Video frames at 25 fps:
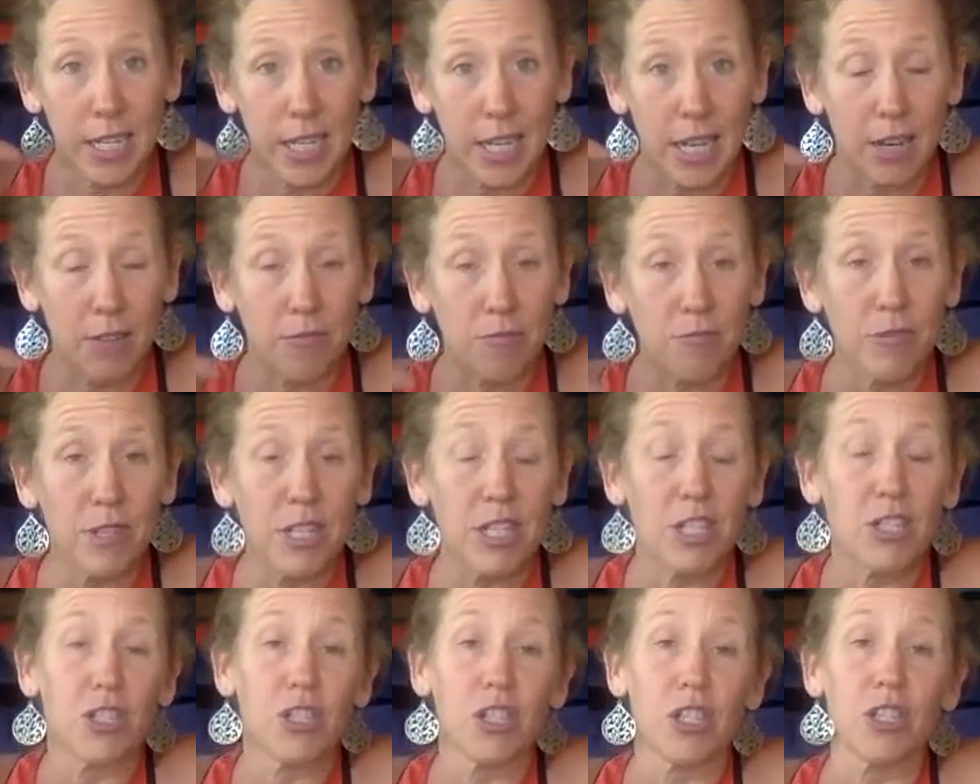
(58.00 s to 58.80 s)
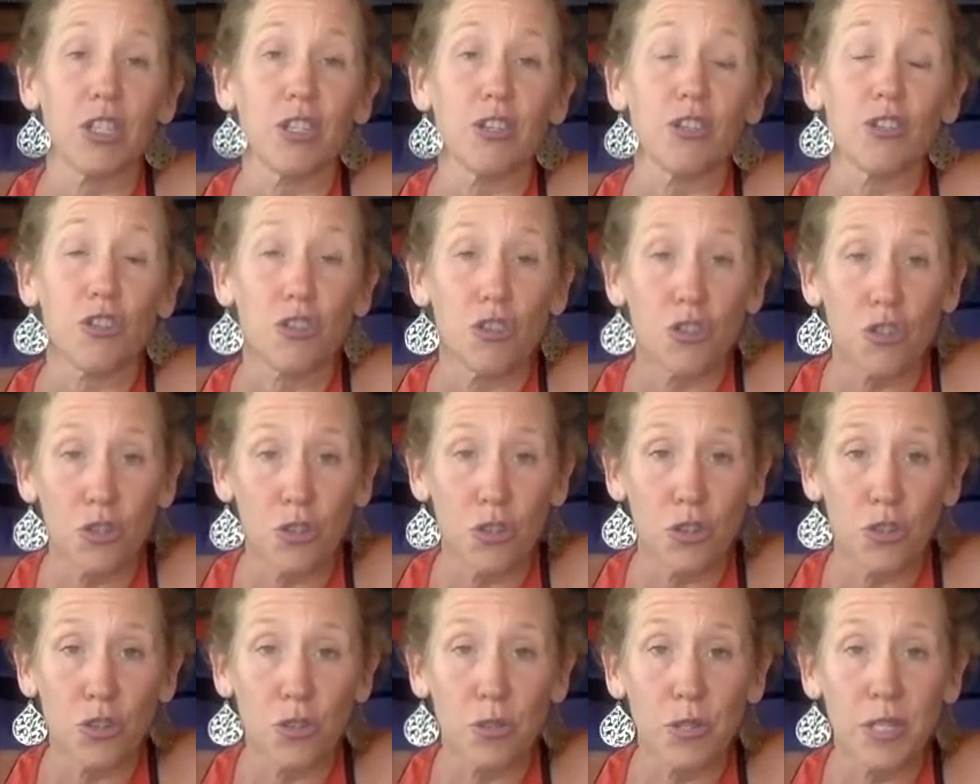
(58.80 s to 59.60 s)
a rigid
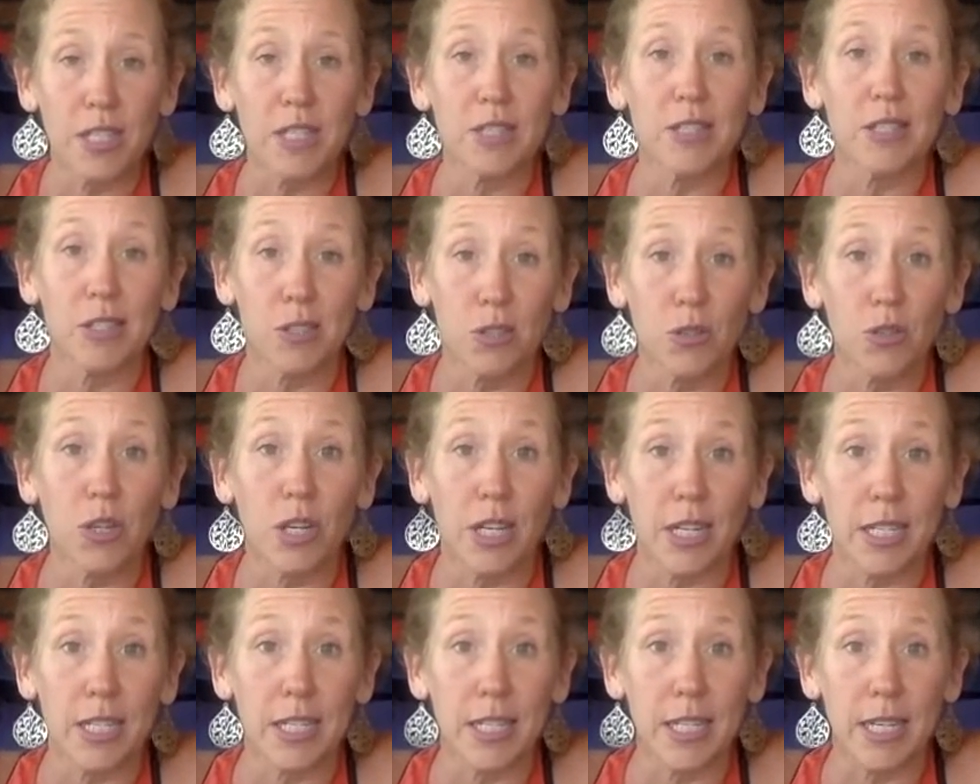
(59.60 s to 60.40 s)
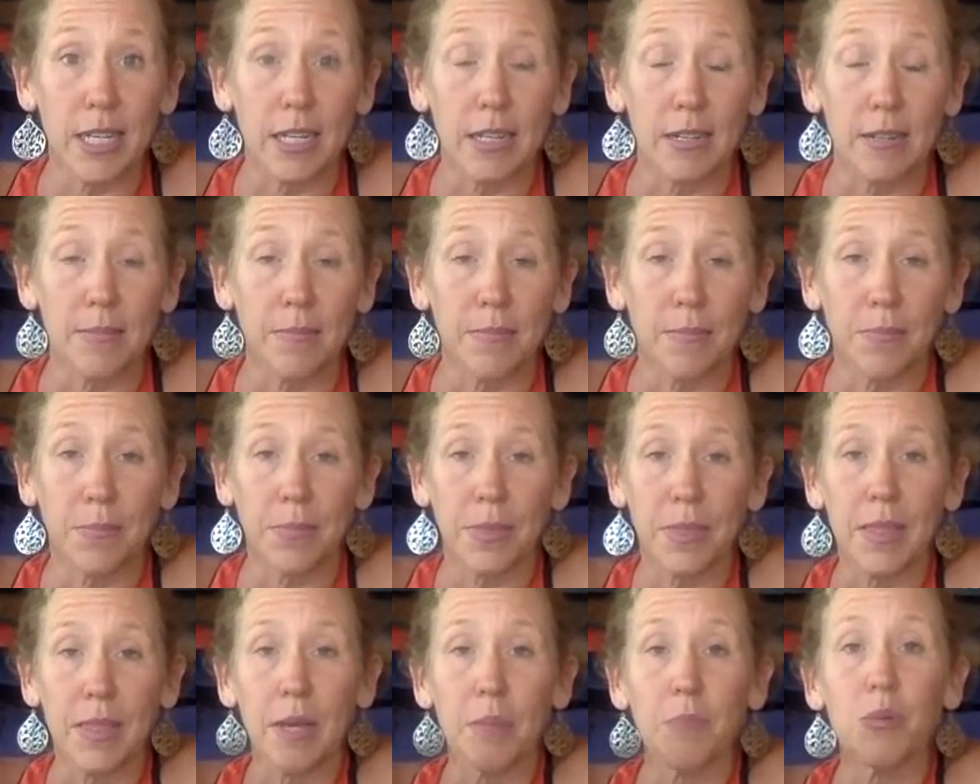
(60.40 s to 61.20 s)
shoe is a good idea.
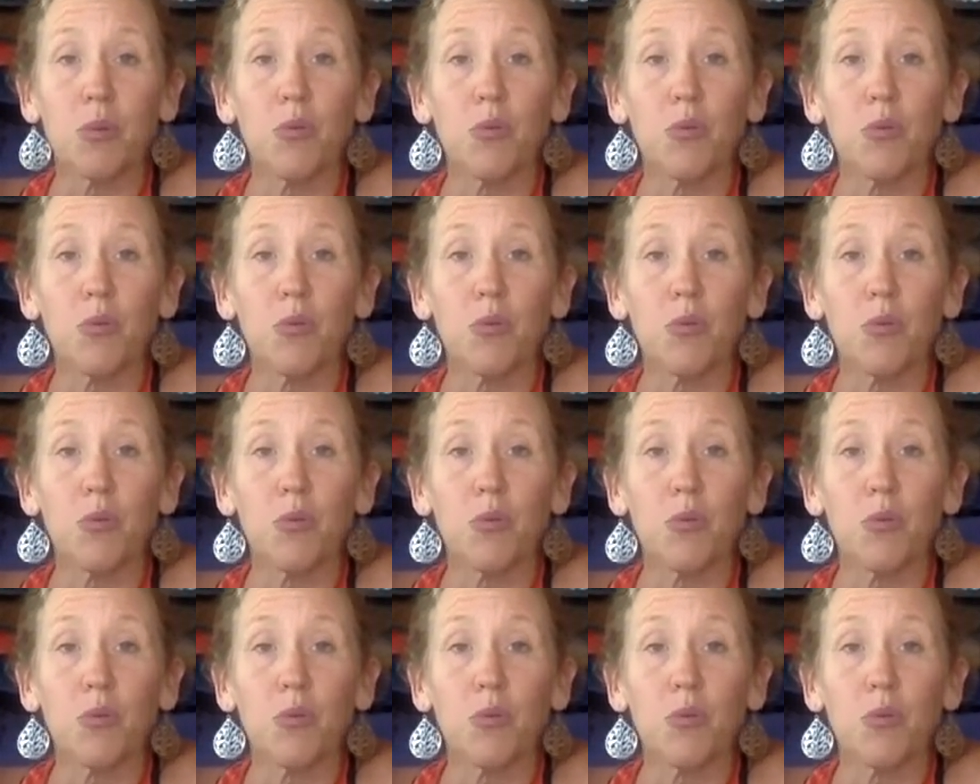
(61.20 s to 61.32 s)
Number